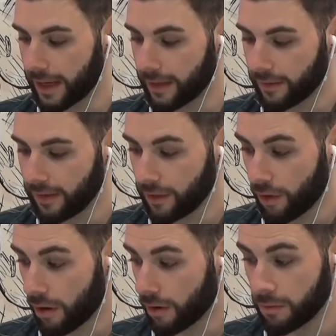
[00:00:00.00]
And
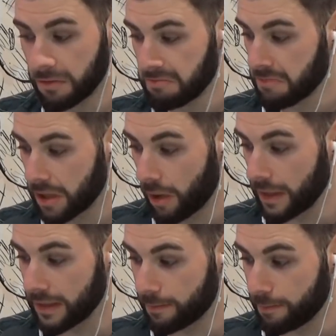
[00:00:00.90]
Teodoro, you know,
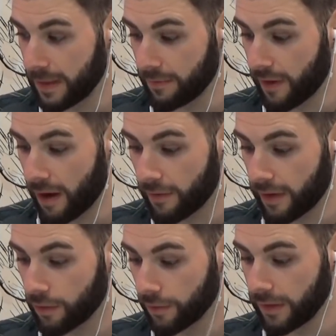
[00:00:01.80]
he's been very,
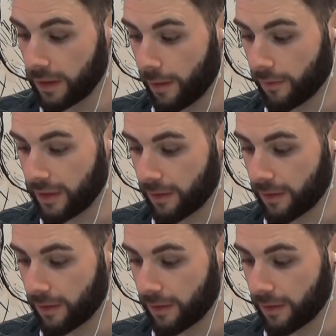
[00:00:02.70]
very good in the UFC.